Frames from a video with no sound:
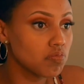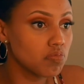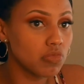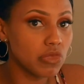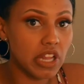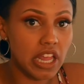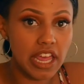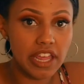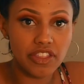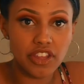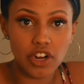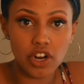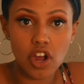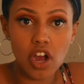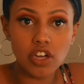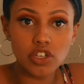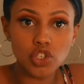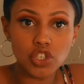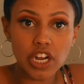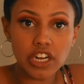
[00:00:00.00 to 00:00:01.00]
their
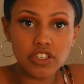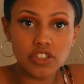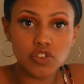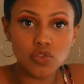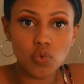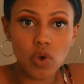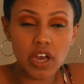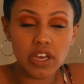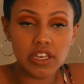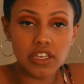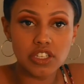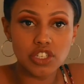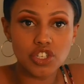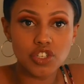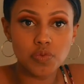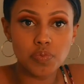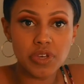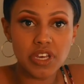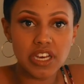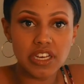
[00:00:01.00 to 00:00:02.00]
contractors walk it,
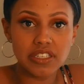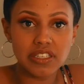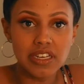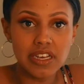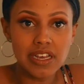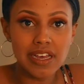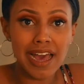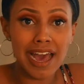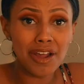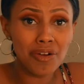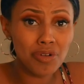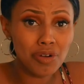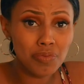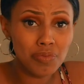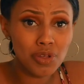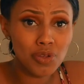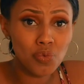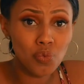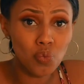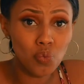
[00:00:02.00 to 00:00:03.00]
just because I don't want
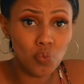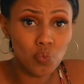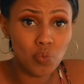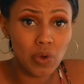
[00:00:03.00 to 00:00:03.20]
to be